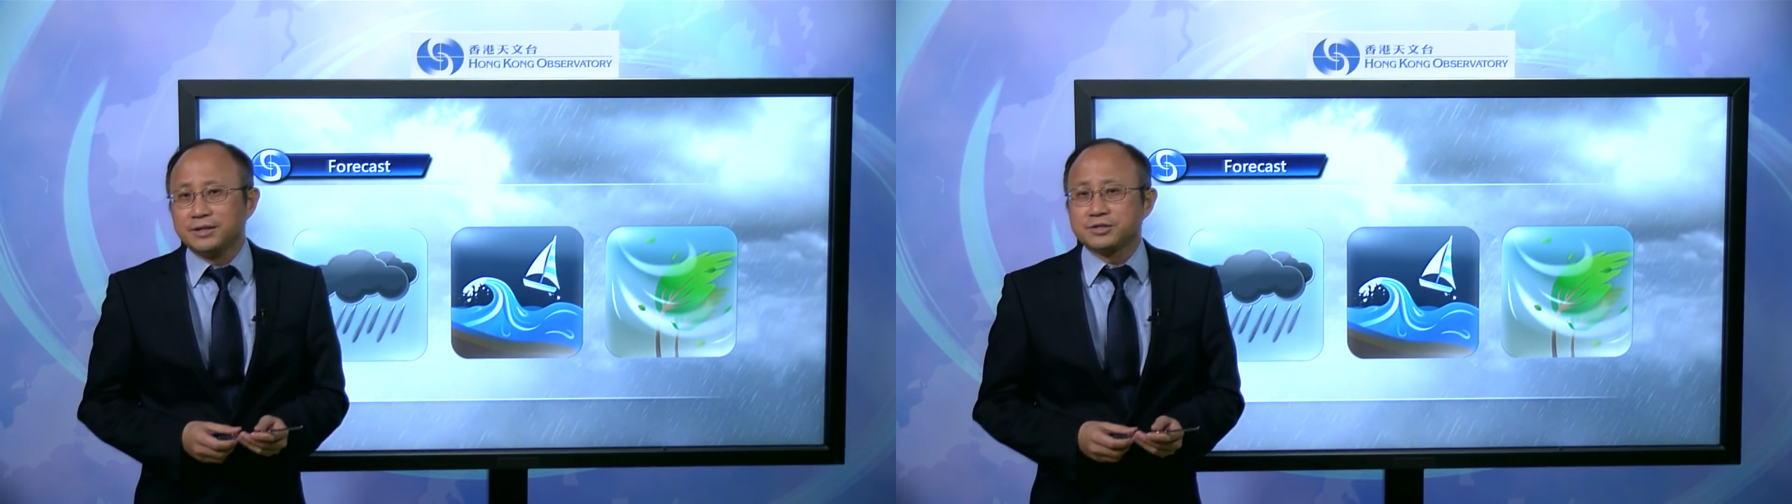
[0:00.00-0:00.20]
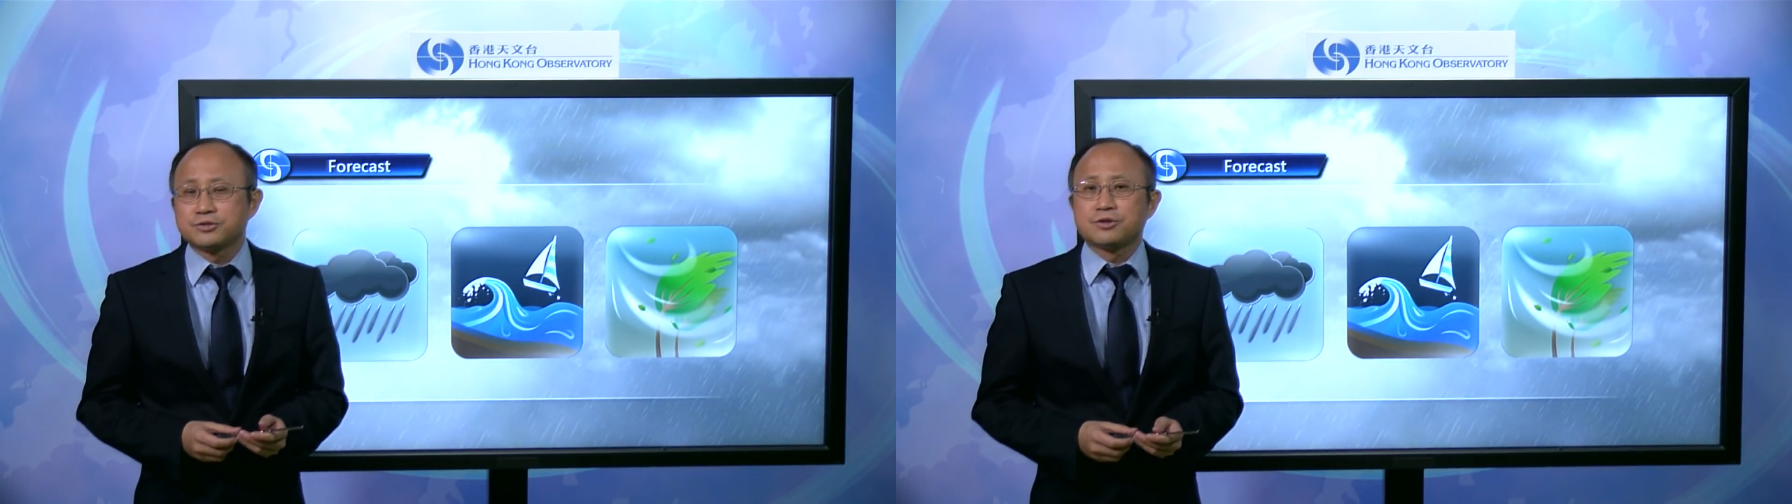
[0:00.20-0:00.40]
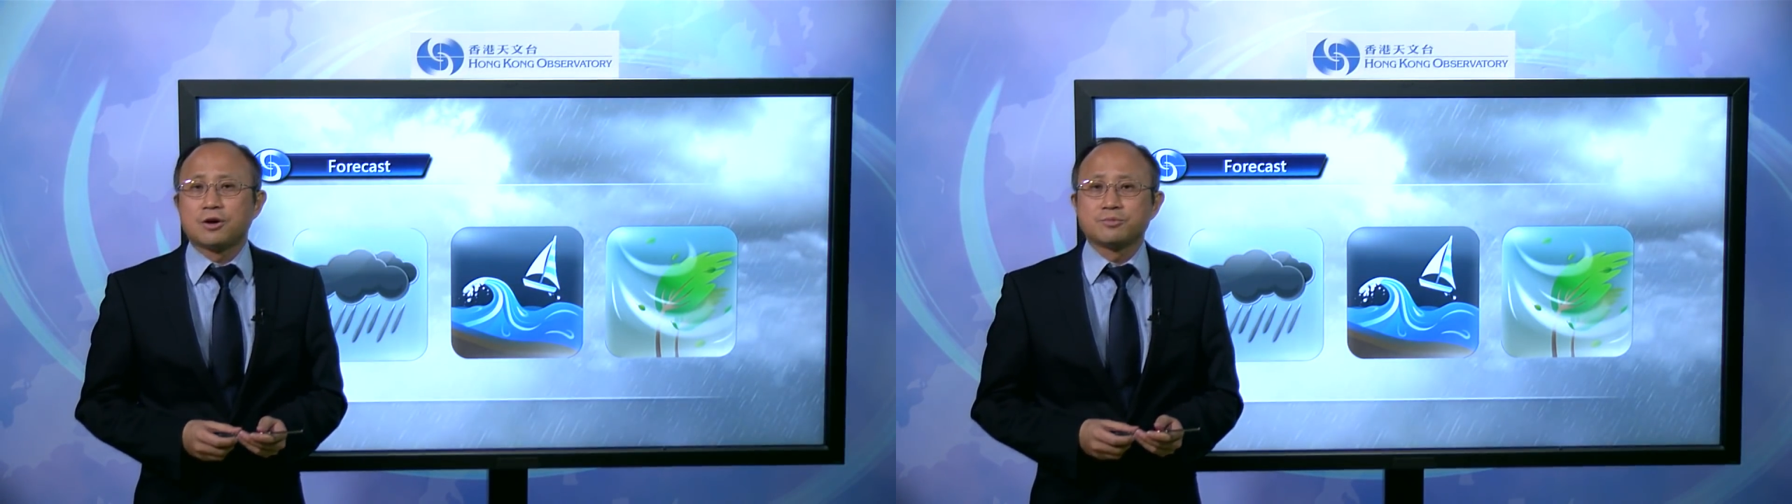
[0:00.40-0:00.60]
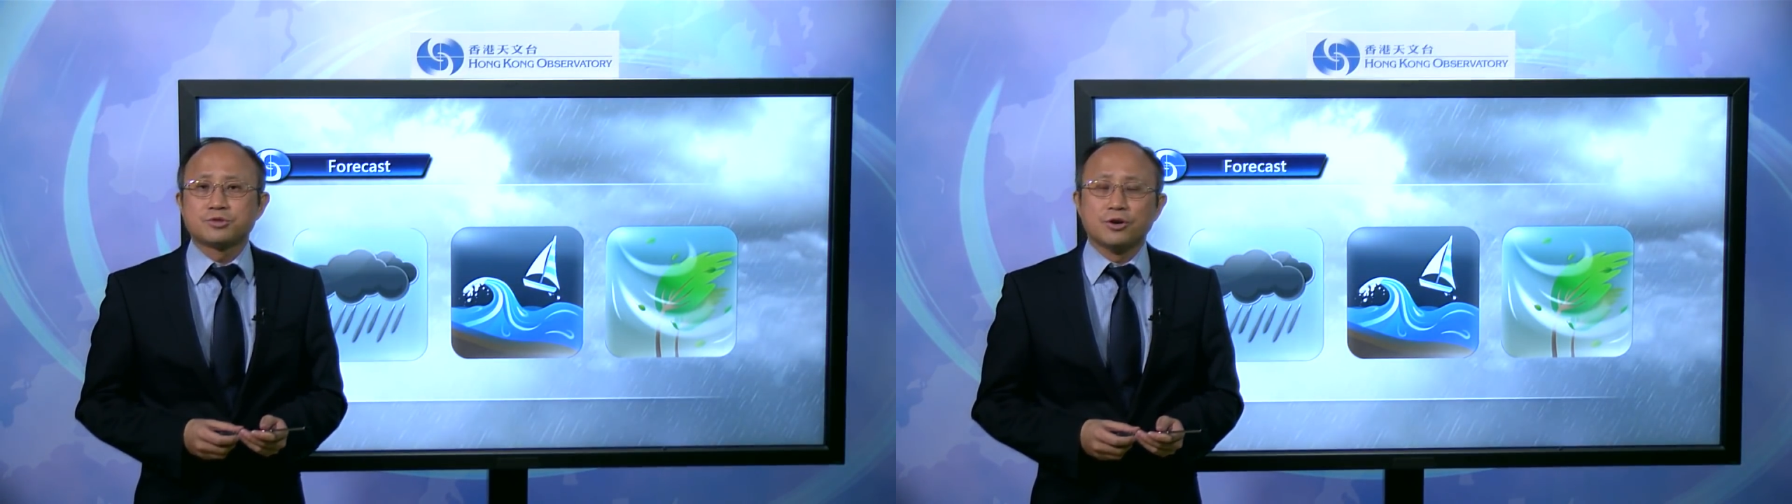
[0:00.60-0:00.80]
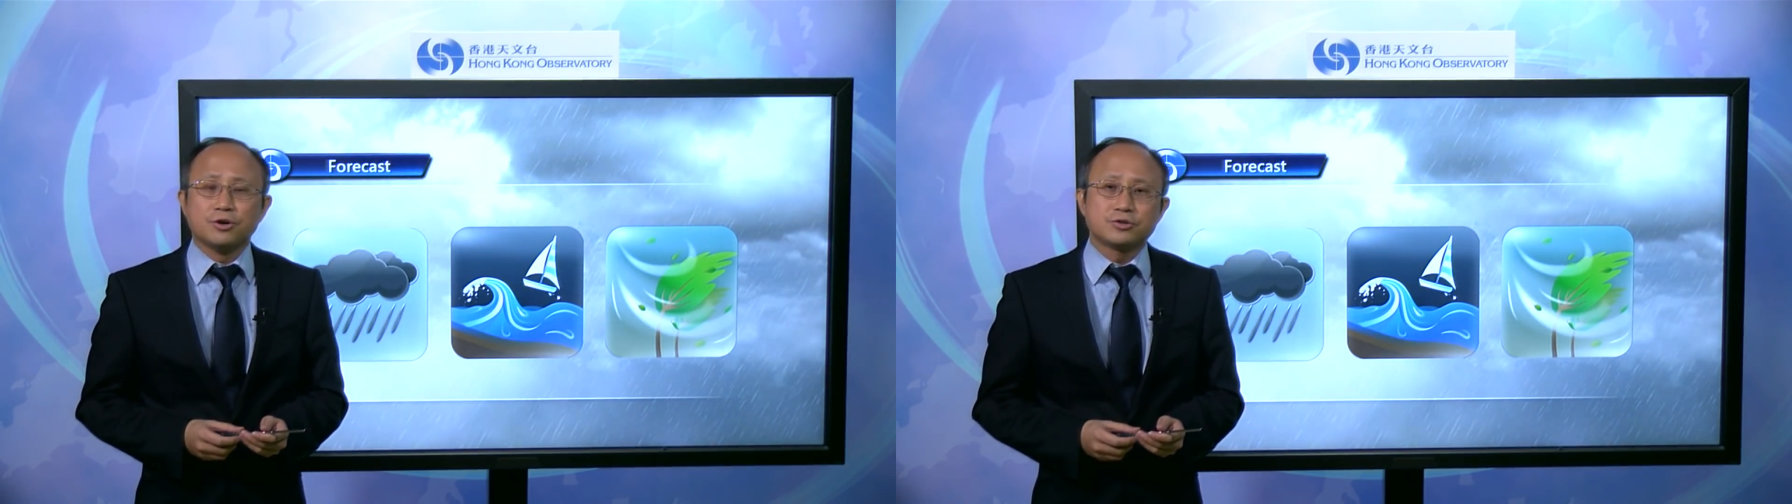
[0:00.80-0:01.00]
and the storm
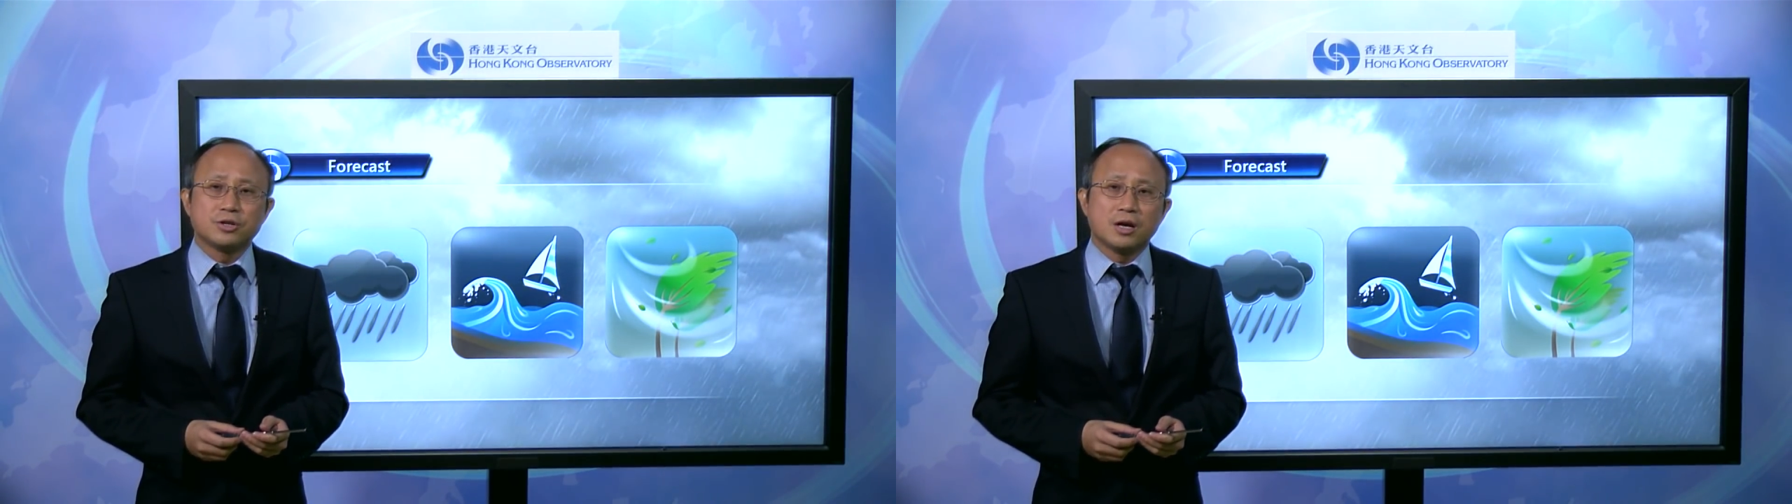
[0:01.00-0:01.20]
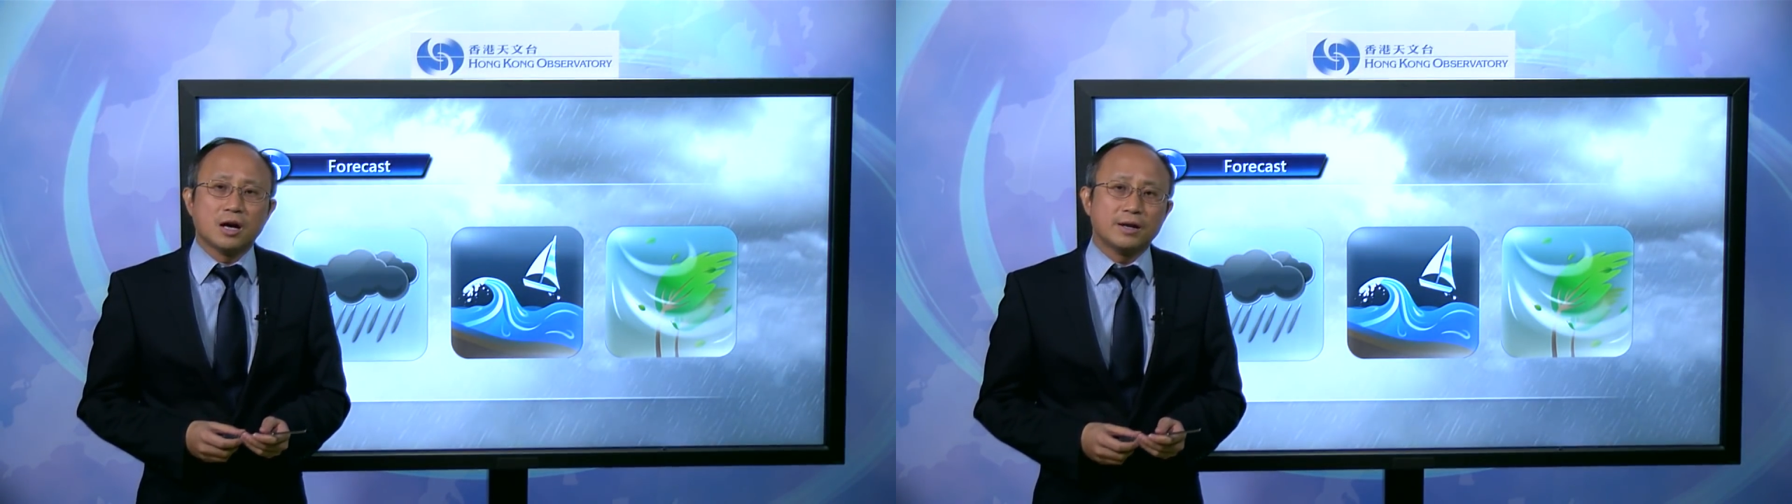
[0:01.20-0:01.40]
surge,